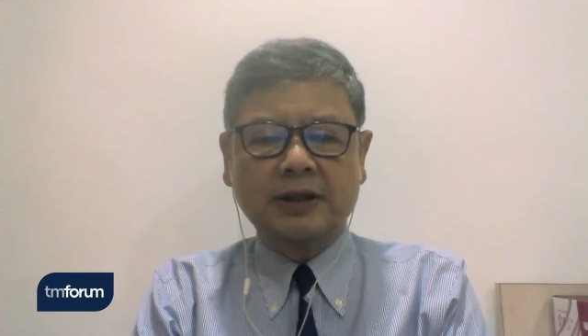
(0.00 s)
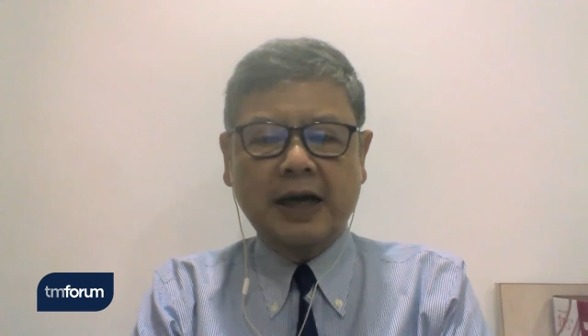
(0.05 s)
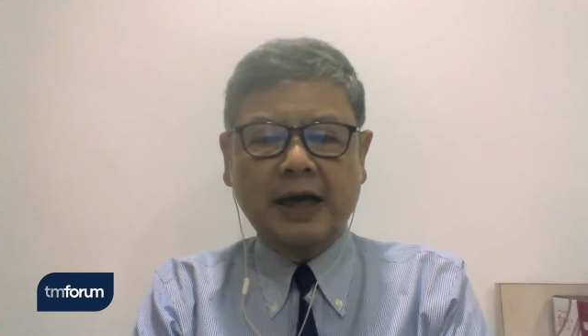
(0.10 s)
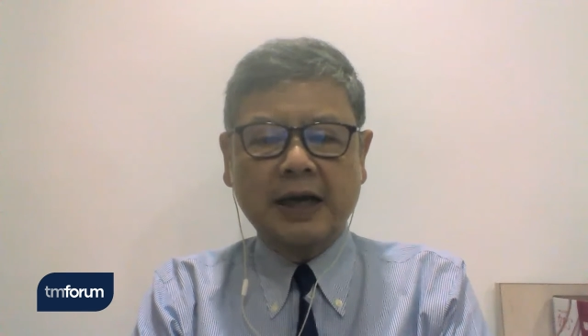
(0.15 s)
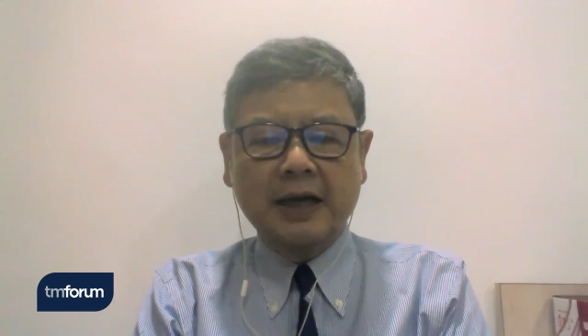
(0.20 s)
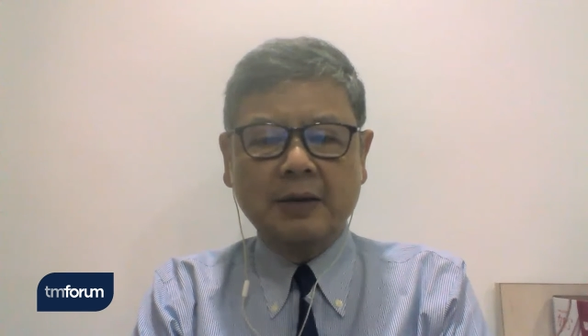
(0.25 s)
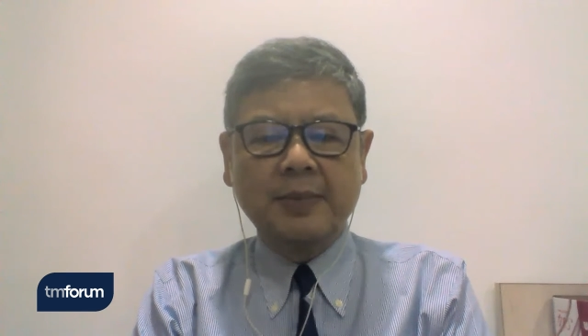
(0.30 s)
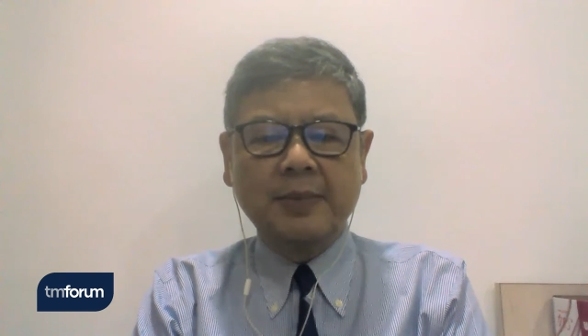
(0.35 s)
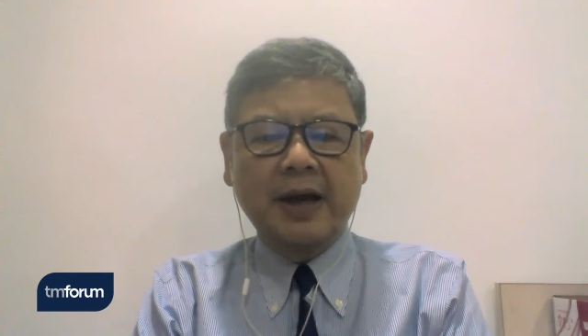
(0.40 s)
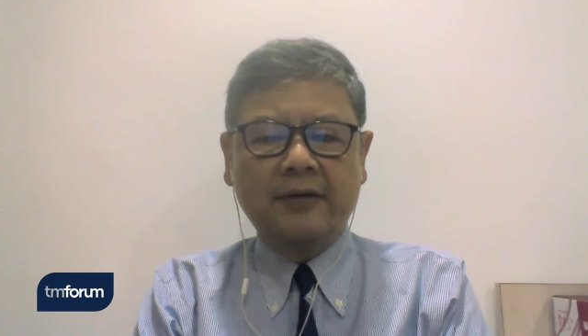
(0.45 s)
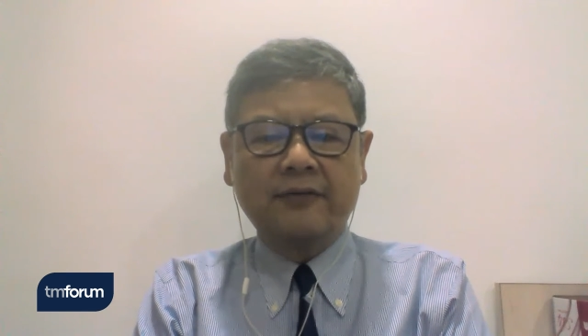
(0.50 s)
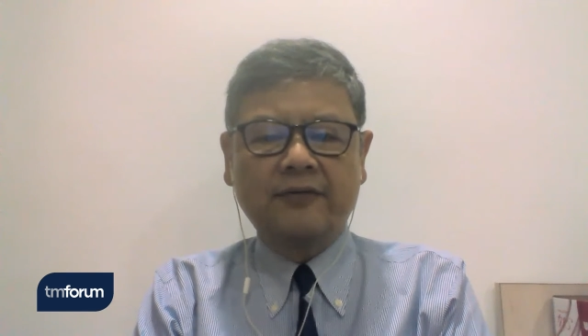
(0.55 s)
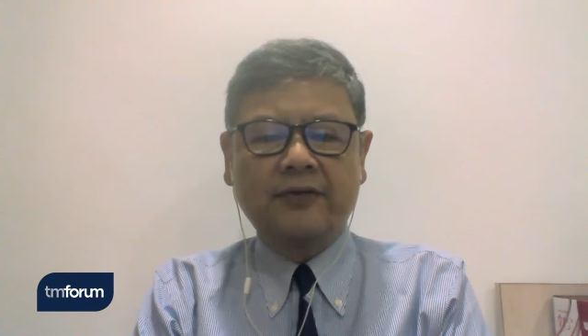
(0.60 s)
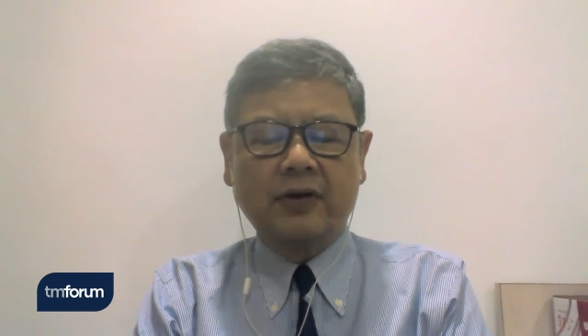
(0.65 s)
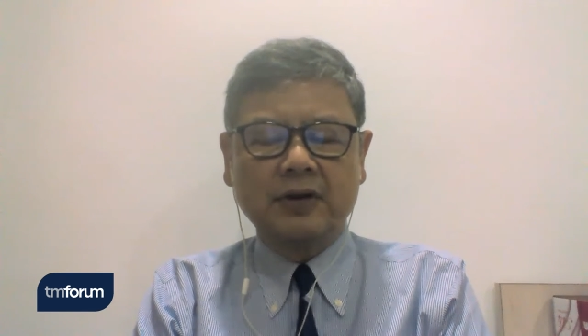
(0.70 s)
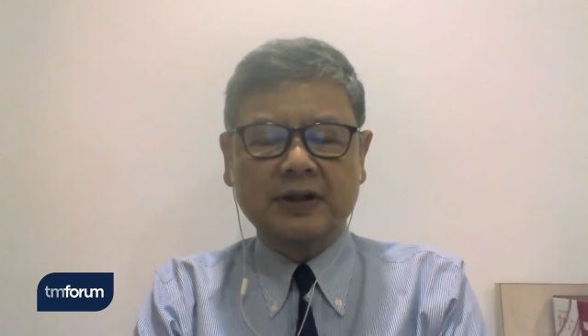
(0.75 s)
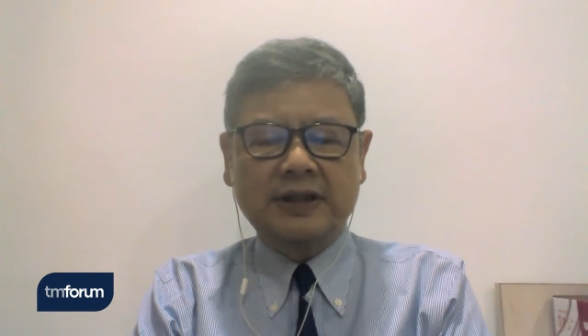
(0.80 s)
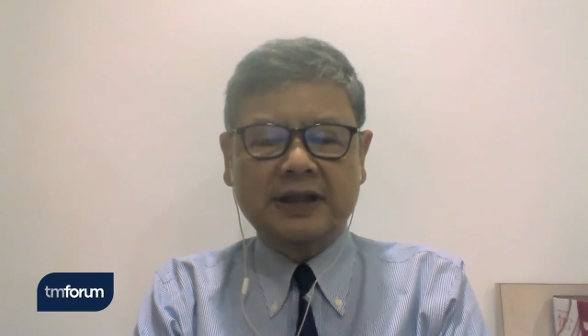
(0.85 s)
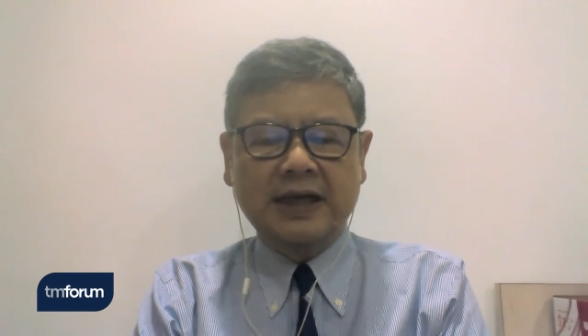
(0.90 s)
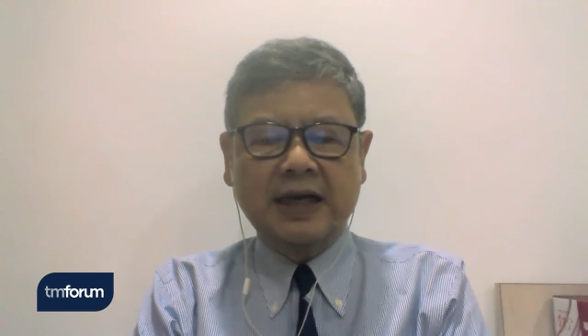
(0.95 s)
tailor-made
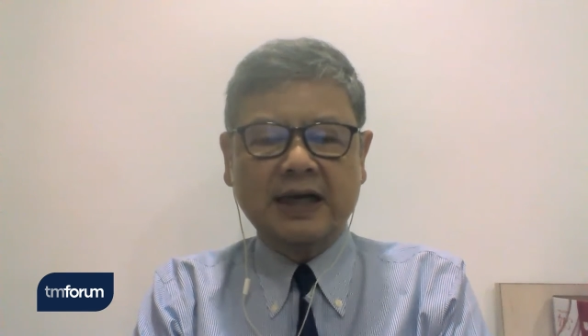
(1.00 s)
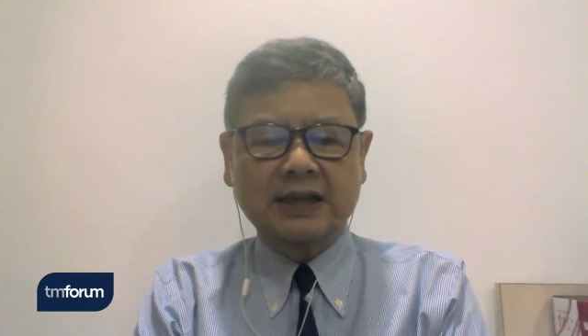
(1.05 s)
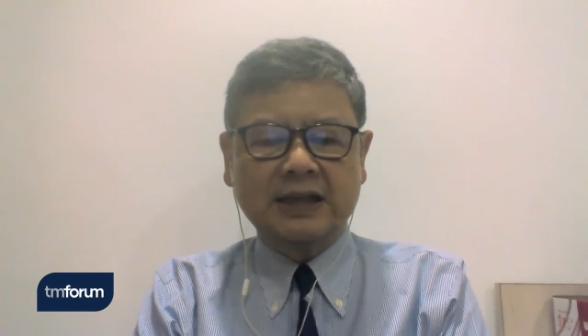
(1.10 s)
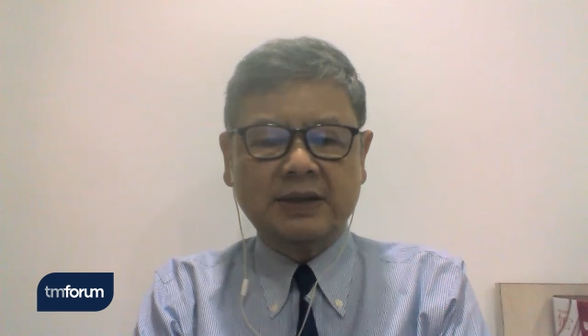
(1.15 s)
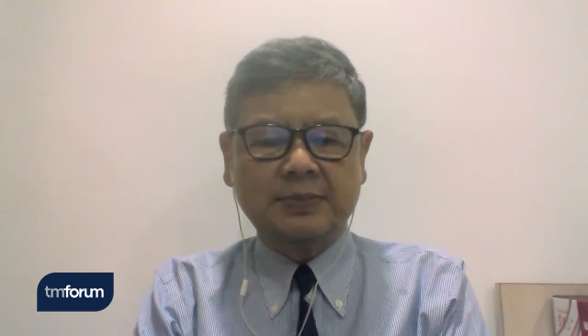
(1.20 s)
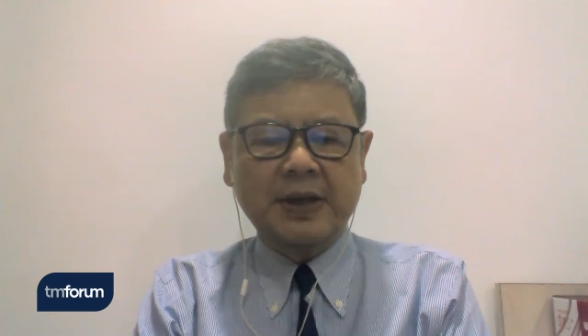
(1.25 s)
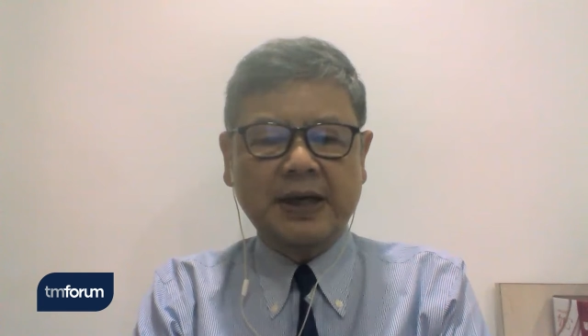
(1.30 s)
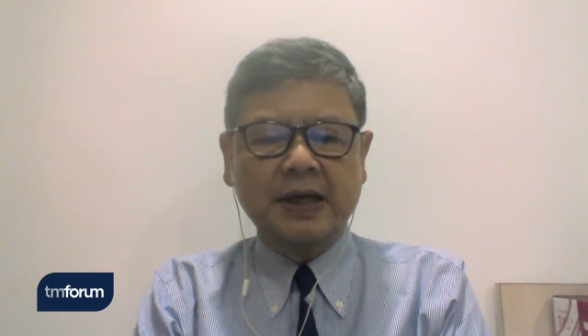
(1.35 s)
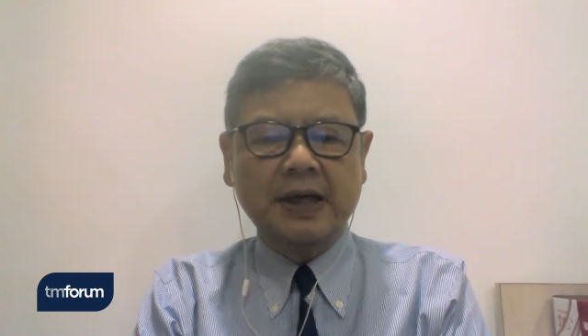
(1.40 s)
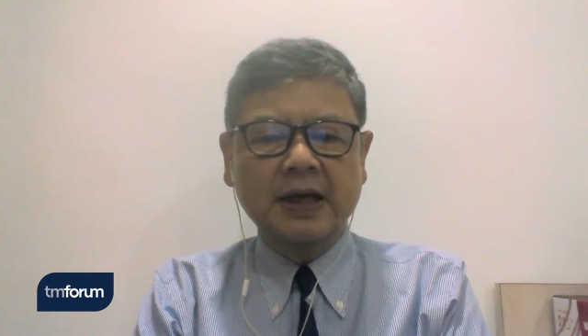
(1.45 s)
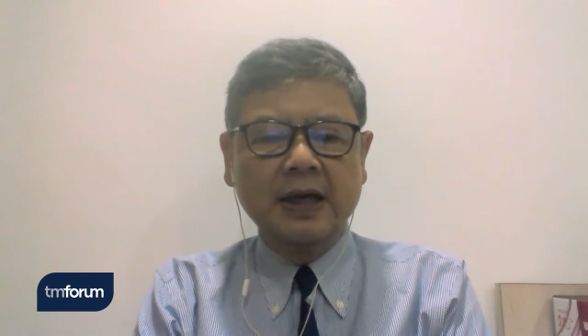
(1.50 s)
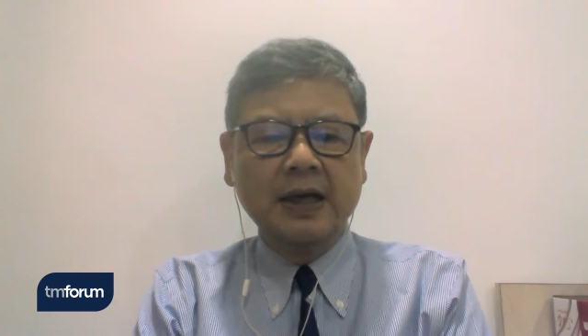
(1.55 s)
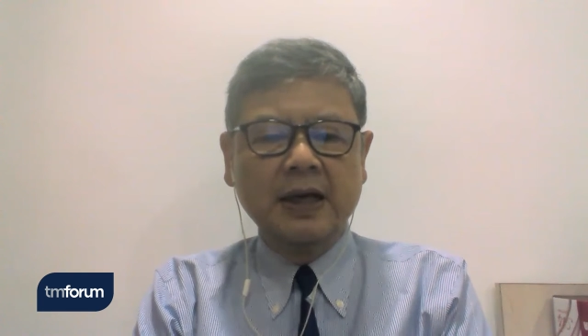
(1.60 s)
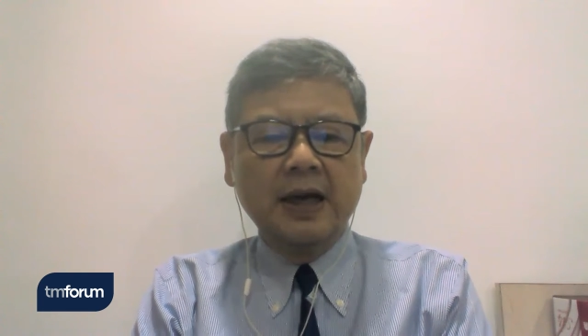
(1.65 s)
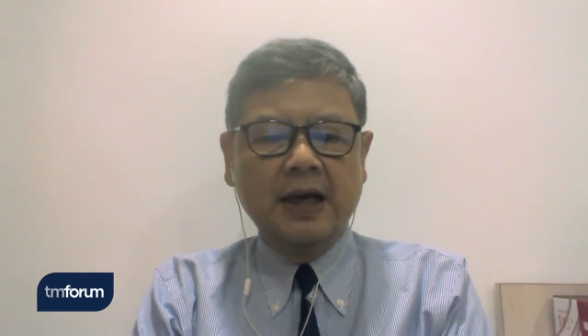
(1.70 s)
for CSP